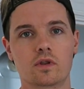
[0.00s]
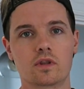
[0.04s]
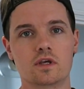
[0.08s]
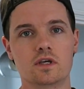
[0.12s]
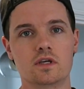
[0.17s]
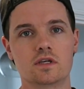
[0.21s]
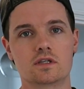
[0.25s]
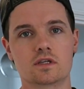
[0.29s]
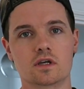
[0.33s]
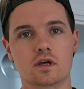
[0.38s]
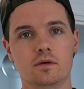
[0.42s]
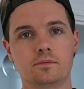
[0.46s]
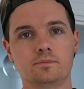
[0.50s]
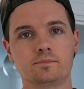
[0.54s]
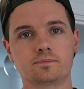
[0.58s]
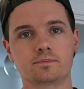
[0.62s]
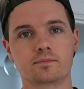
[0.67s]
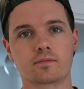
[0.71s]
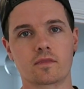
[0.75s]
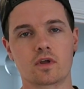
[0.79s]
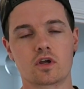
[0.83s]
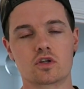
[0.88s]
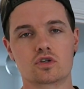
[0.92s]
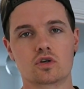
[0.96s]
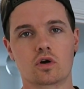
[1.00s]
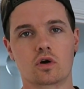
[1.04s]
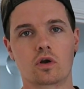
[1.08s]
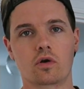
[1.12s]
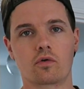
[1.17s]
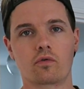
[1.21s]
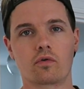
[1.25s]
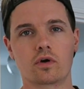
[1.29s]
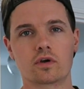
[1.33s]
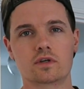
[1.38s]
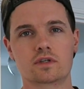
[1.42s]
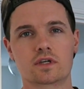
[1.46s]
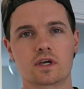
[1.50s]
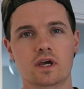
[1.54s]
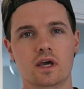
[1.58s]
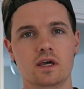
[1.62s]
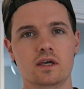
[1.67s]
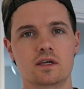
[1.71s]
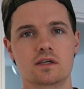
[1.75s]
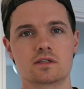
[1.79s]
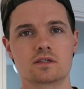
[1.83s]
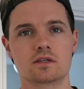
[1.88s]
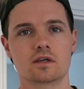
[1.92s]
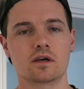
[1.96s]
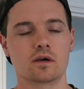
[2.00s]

of these chocolate rice cakes.